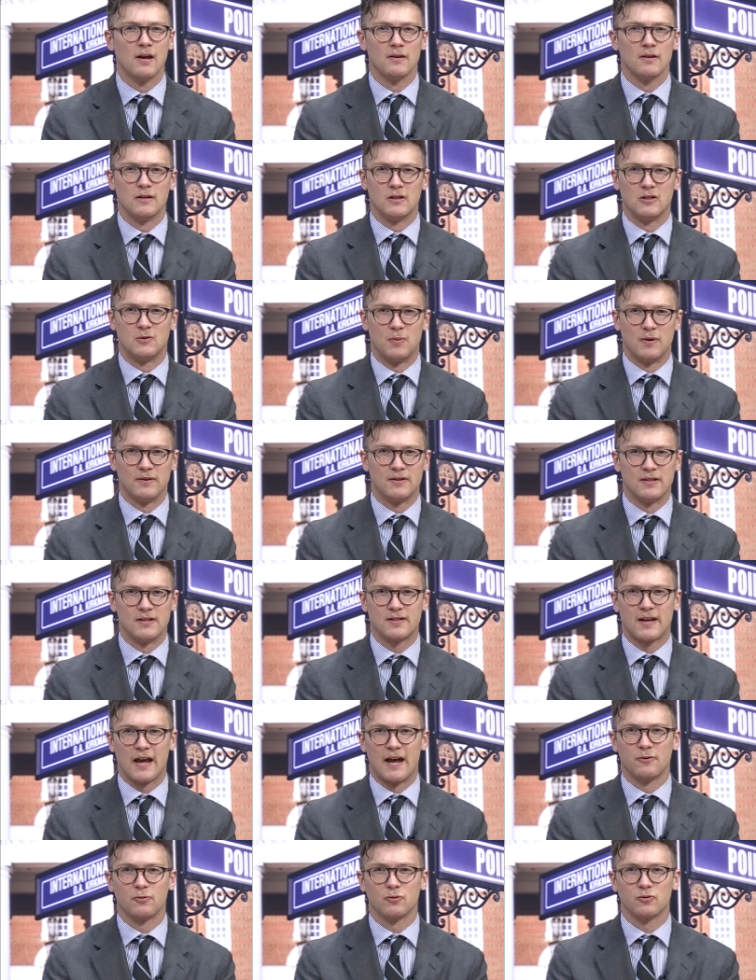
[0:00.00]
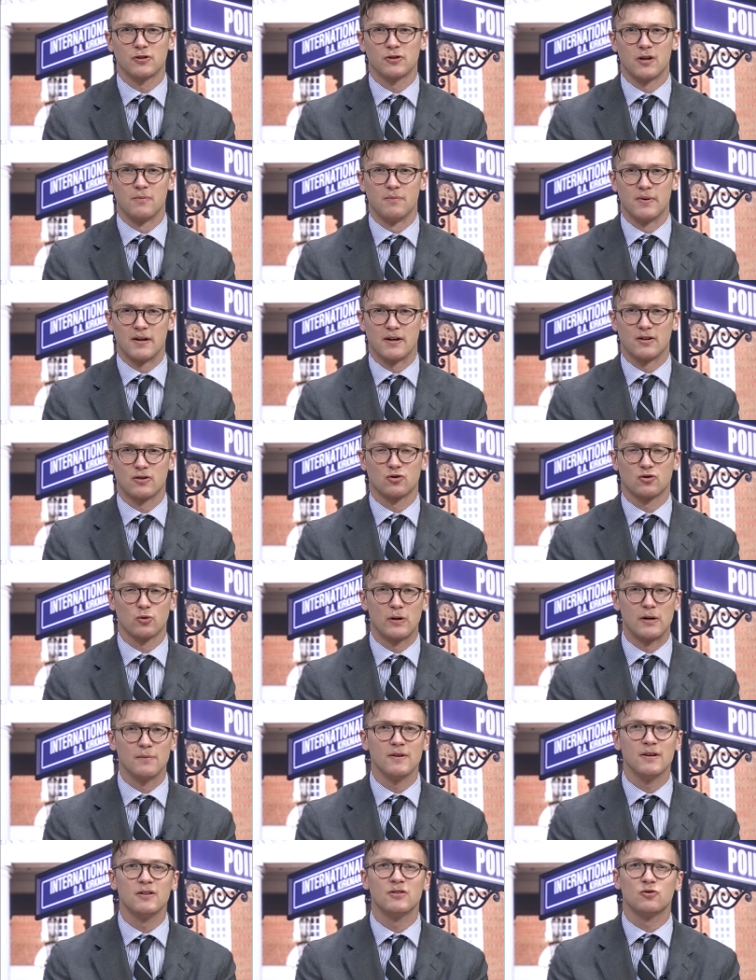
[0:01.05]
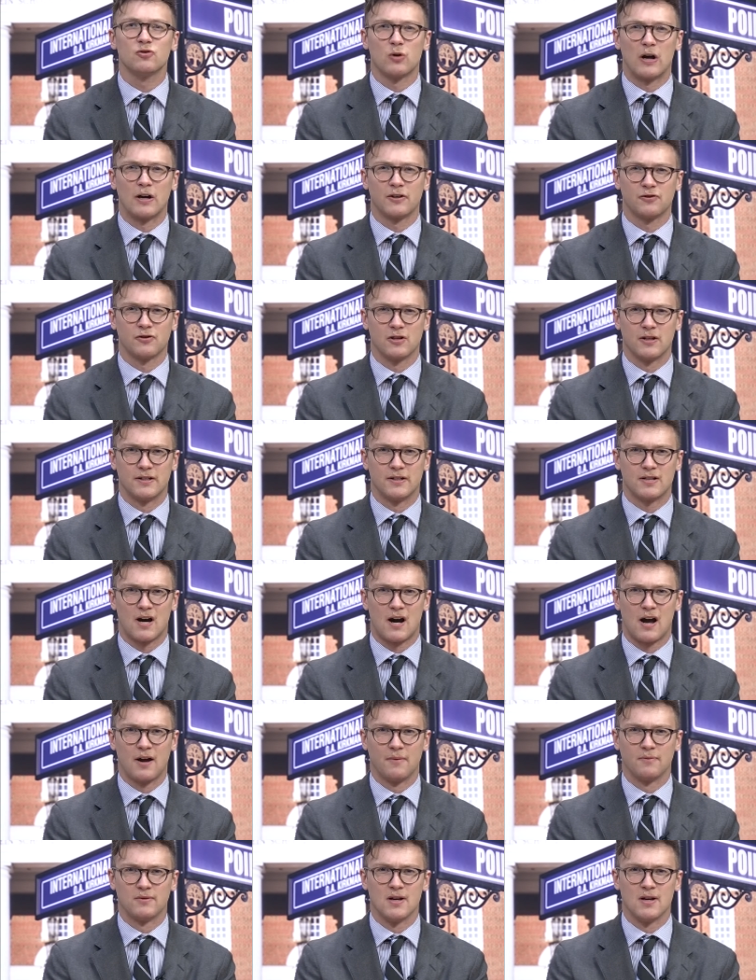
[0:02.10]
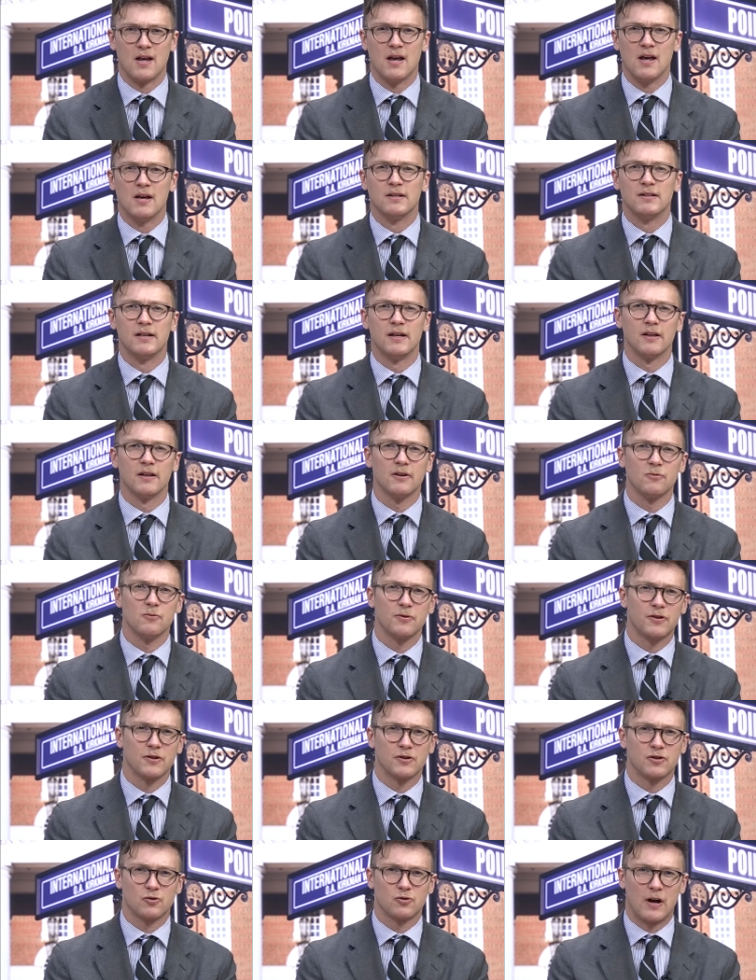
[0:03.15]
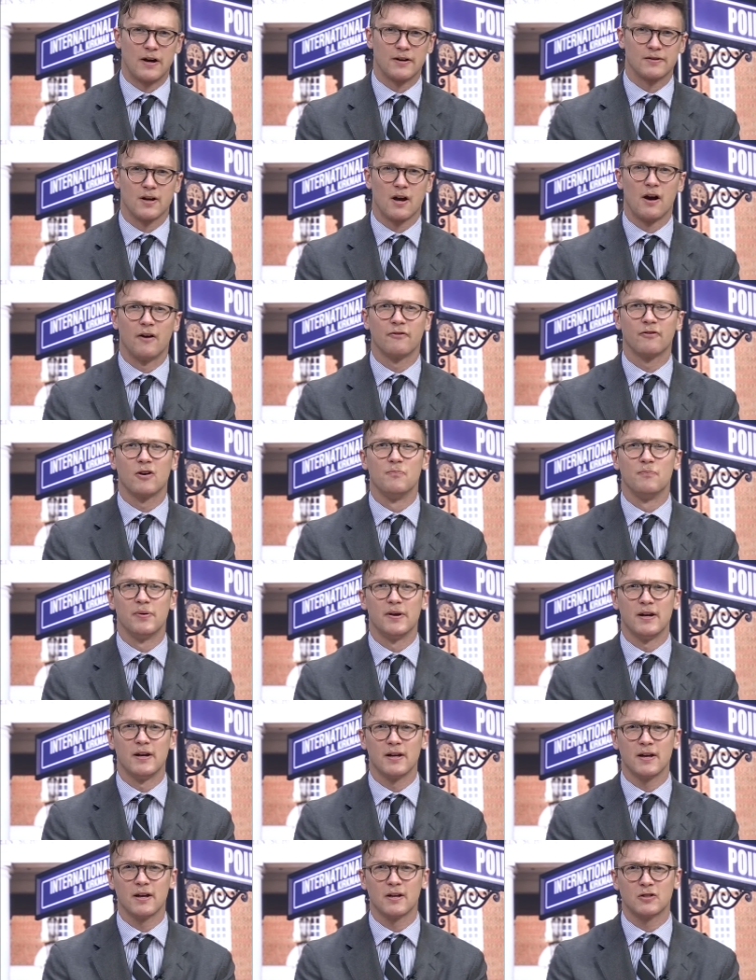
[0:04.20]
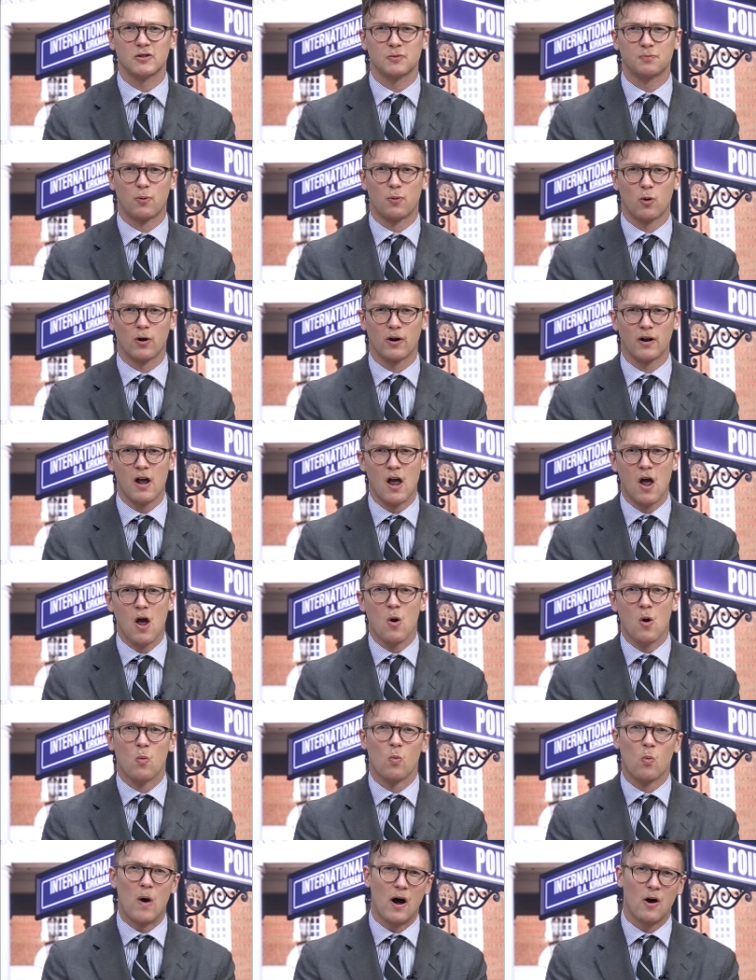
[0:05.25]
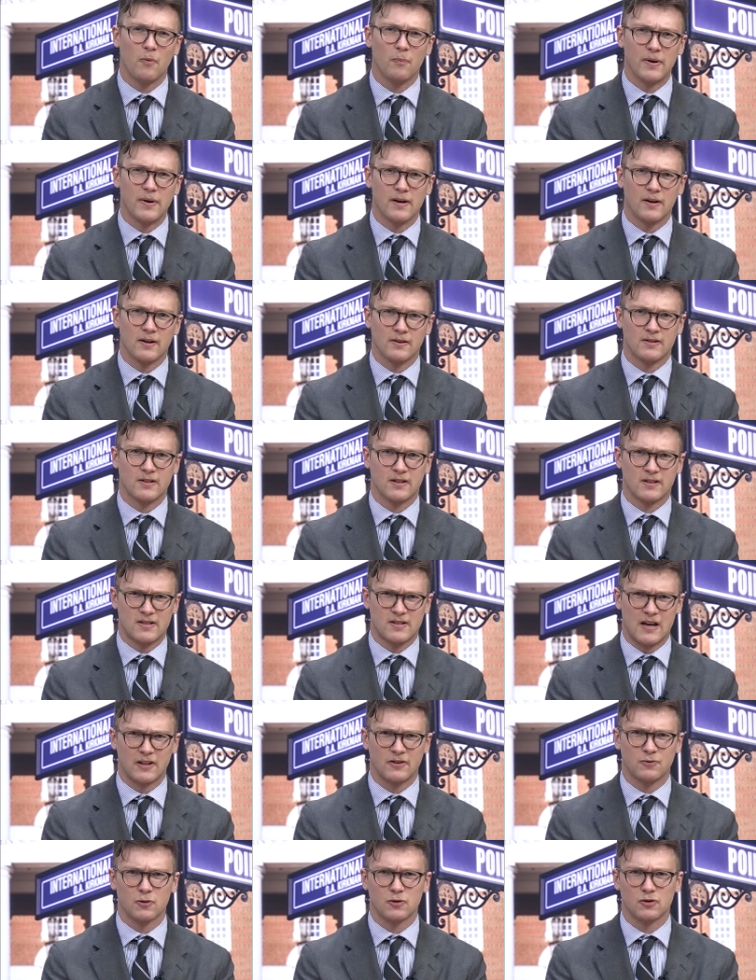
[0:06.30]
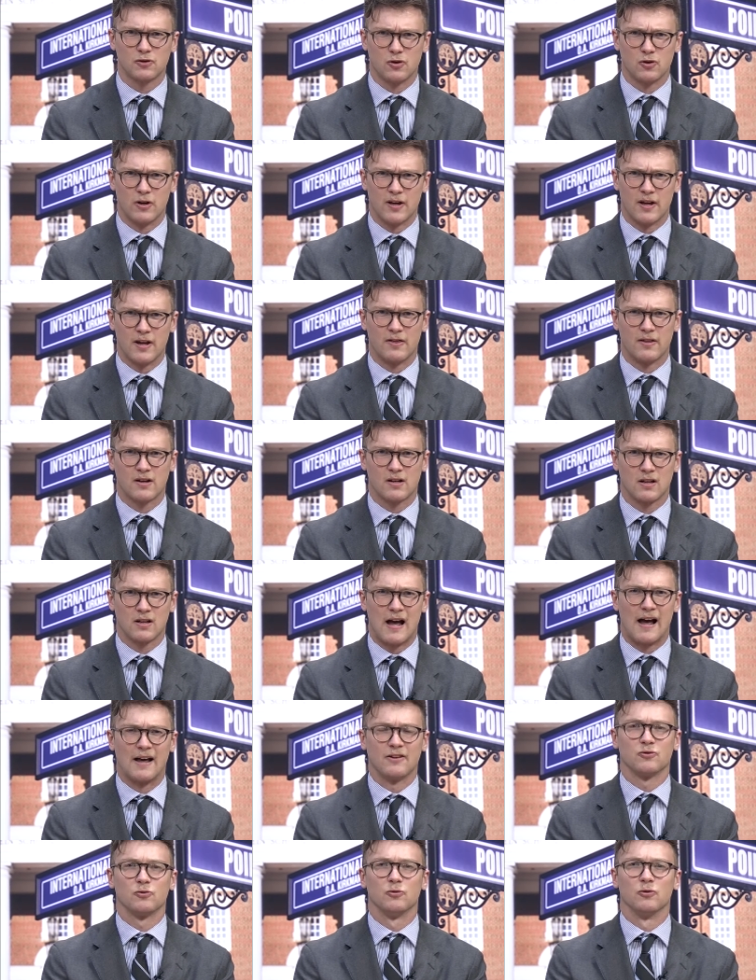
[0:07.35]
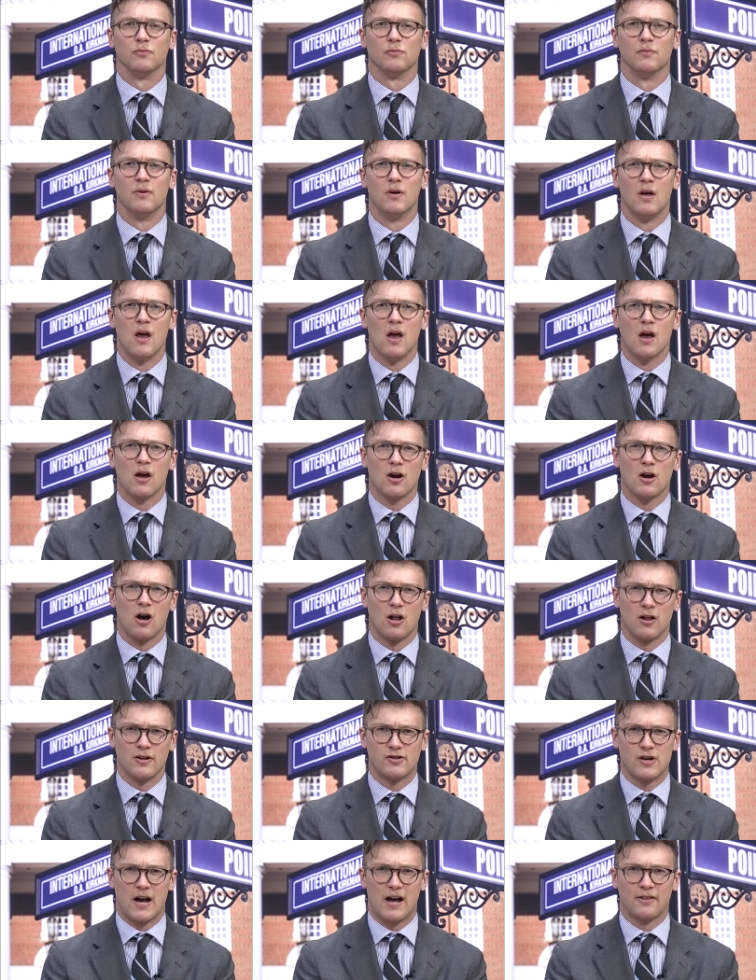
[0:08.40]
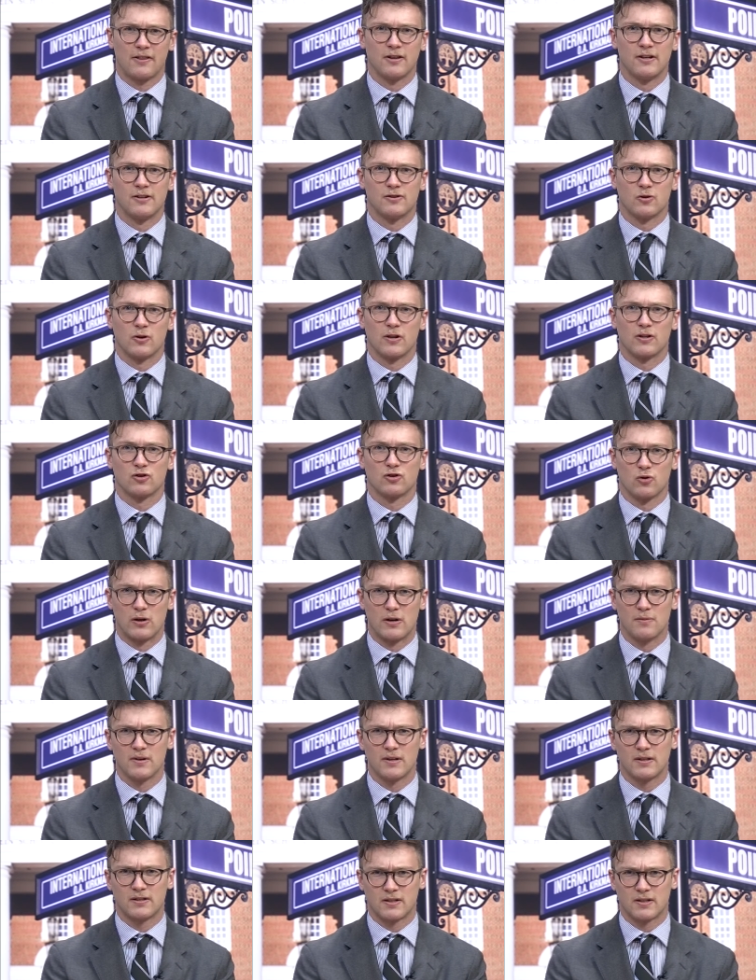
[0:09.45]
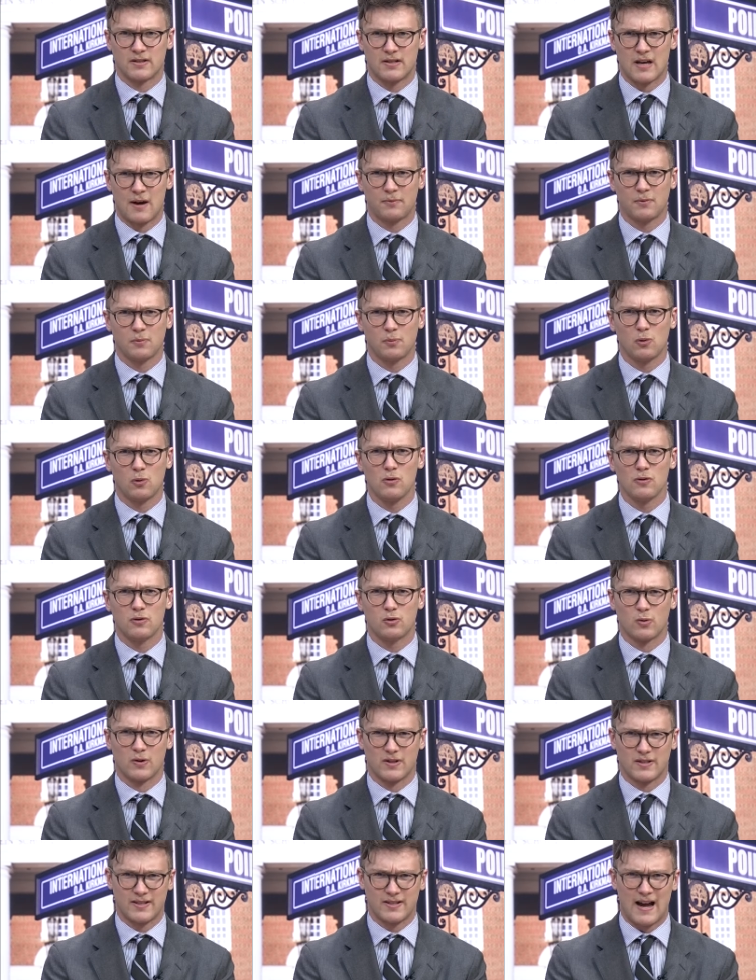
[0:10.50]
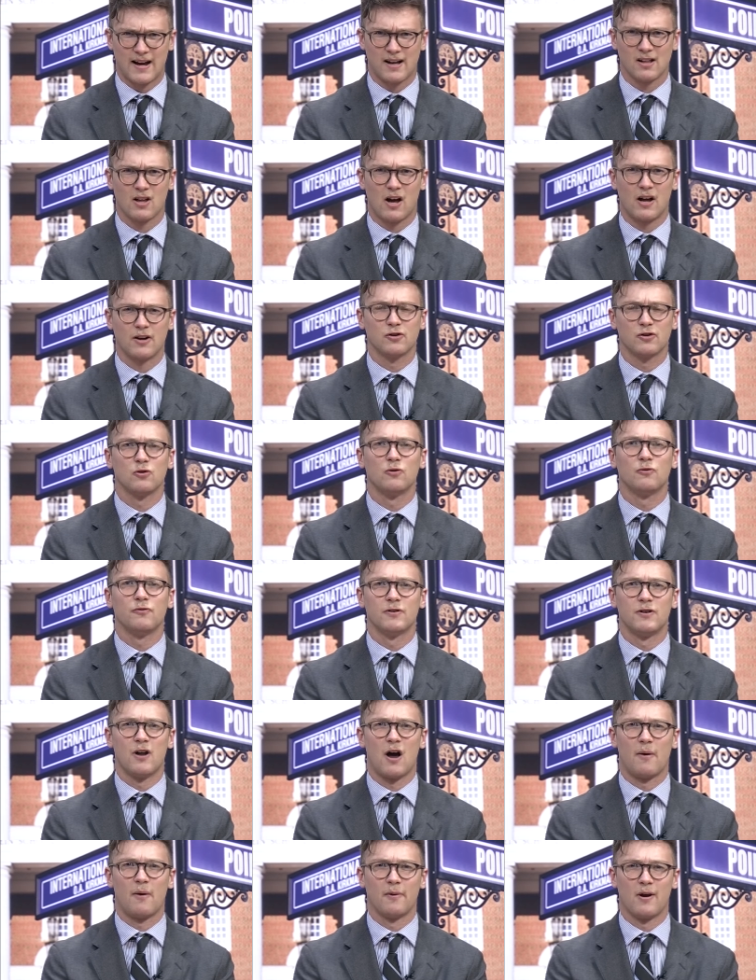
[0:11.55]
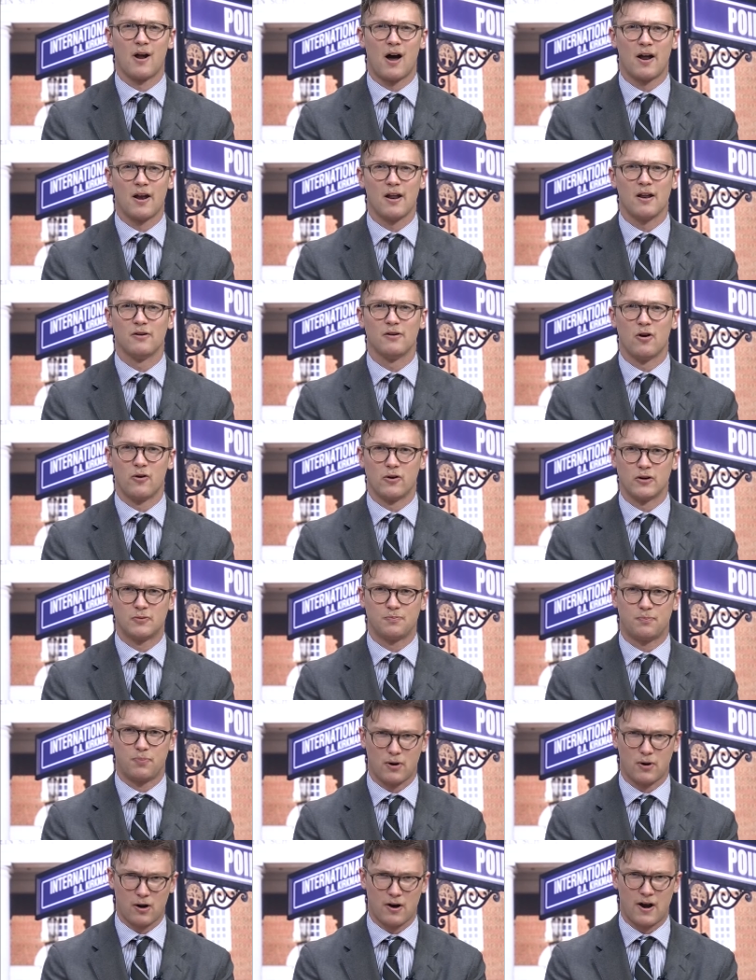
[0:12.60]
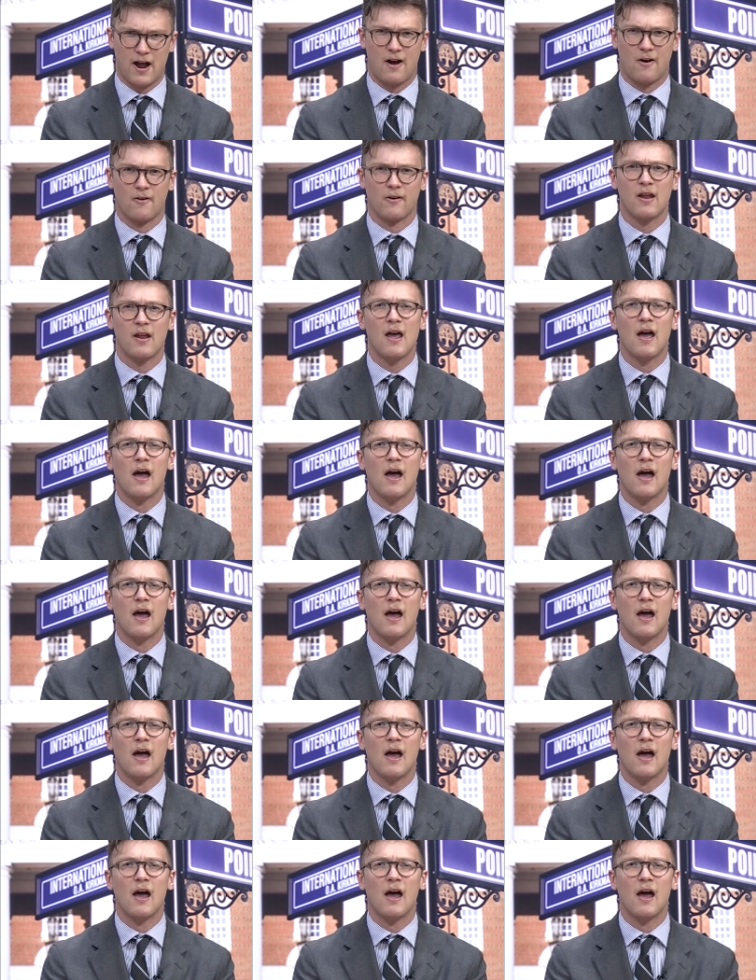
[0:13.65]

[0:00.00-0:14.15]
These busy schedules can be extremely stressful at times, dealing with the stress of competing in a sport while being a successful student in the classroom. College athletes are extremely susceptible to a psychological phenomenon known as burnout.